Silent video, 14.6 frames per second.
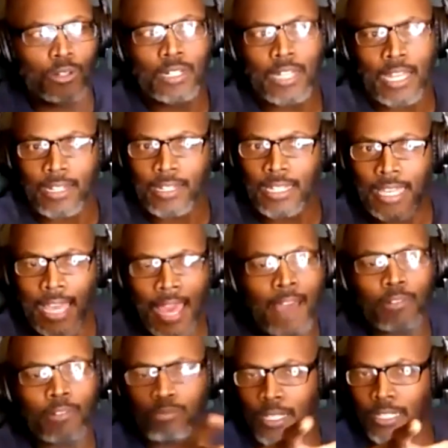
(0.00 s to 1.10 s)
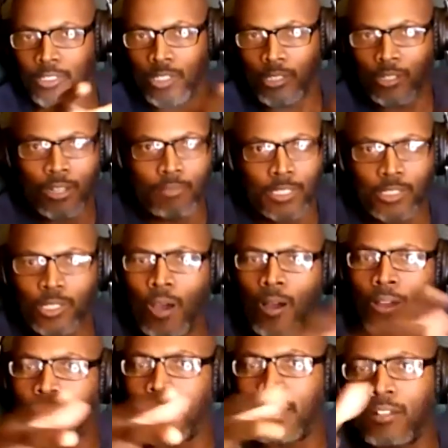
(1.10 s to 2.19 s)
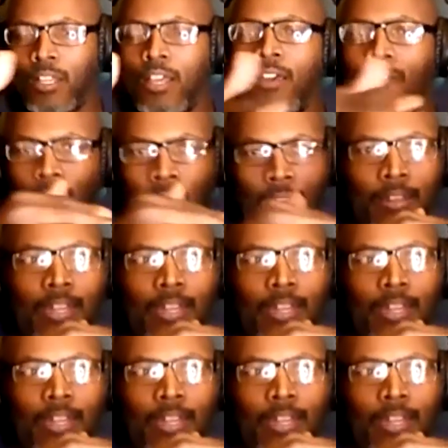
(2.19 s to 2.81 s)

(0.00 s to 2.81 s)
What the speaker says: make sure that they have a place to come and talk and